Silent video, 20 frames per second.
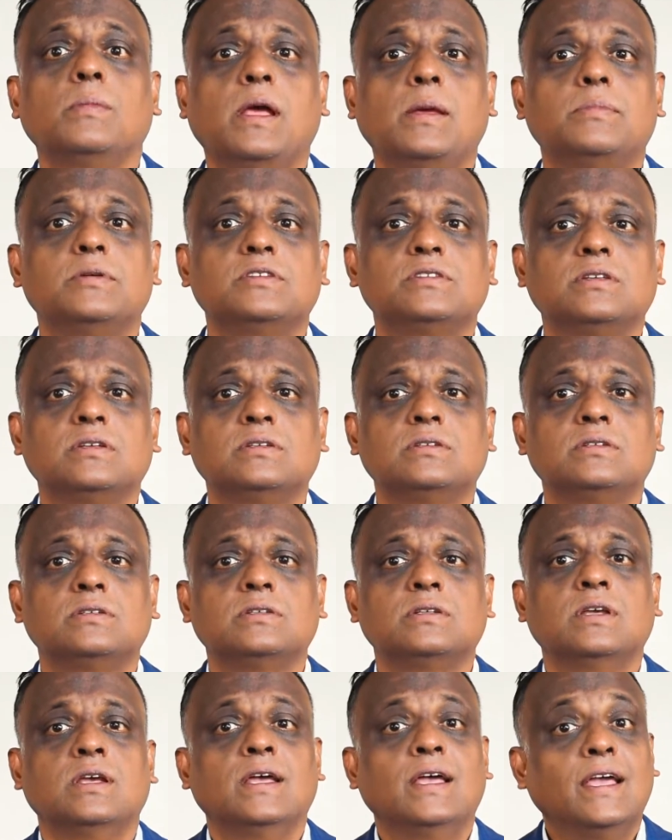My Business?
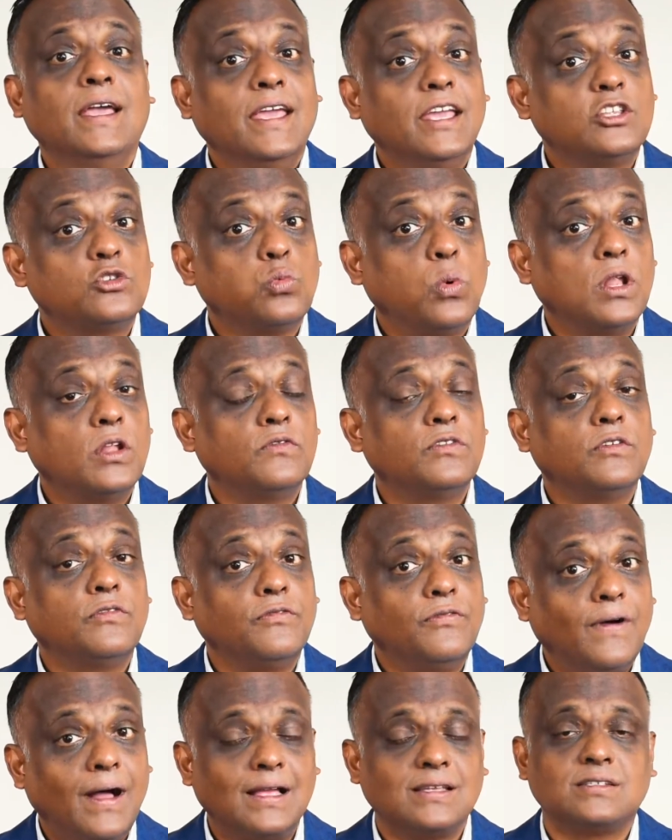It's one of the
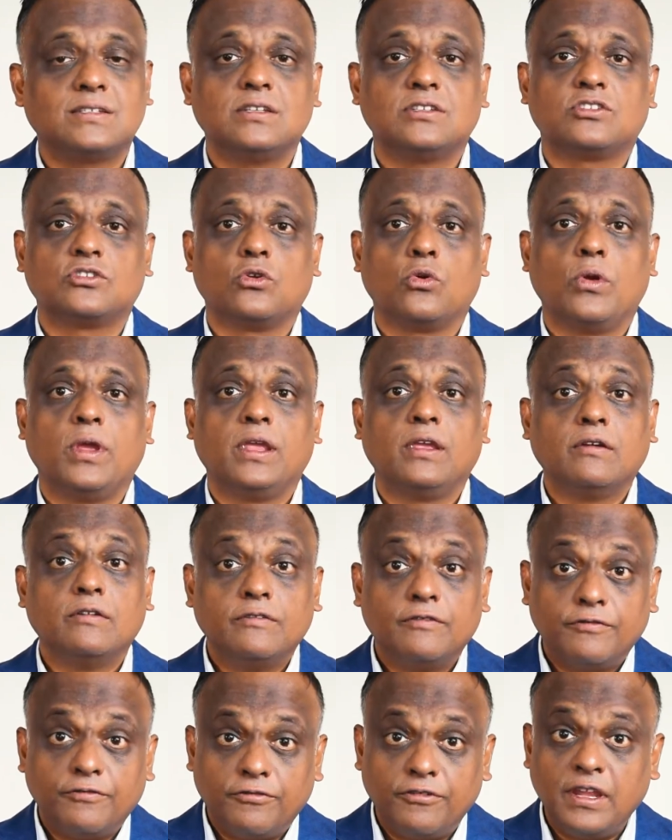fastest growing
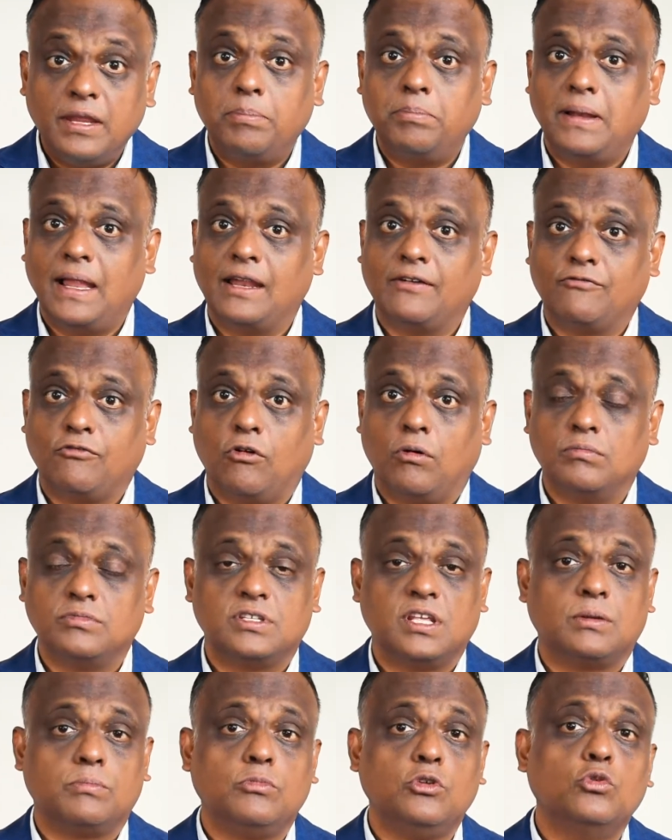free platforms
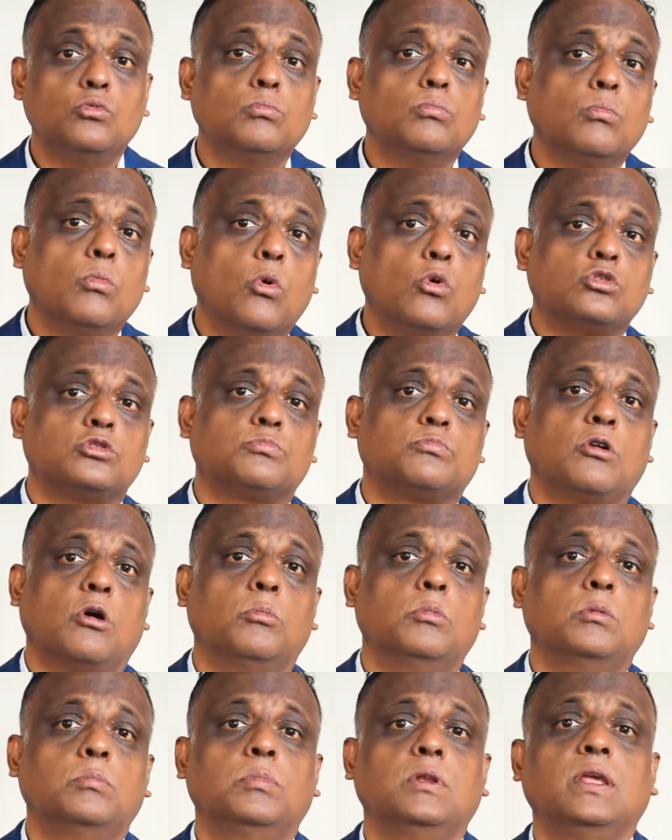that you most
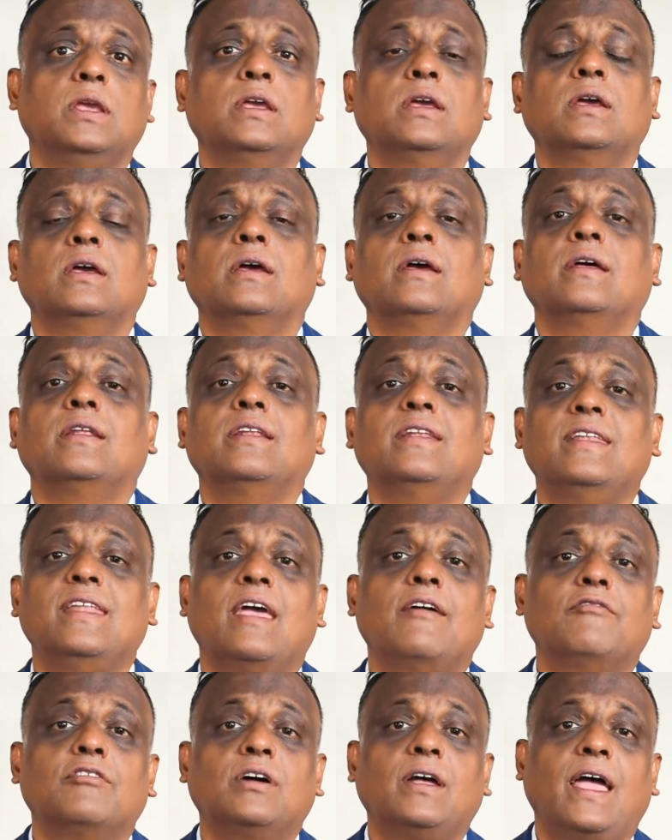probably
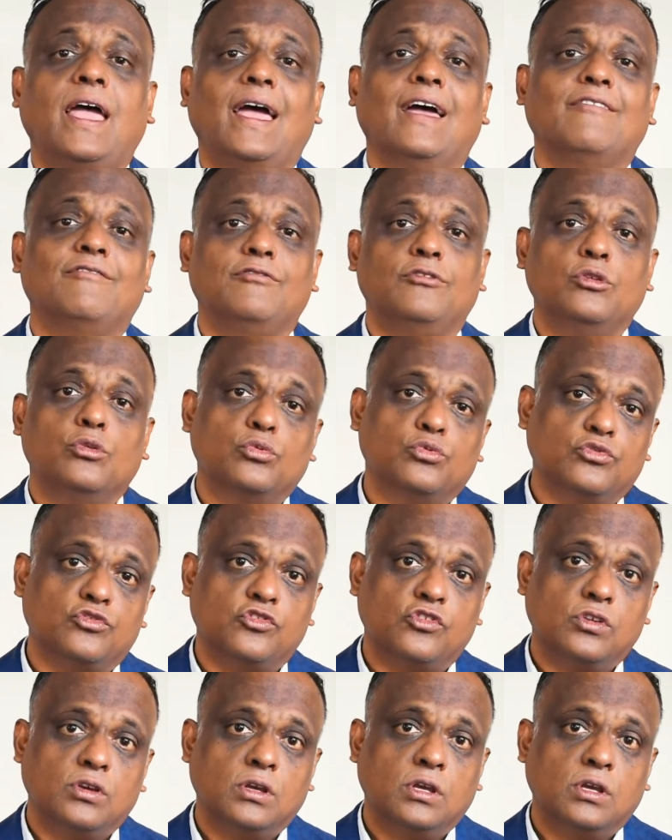never have used.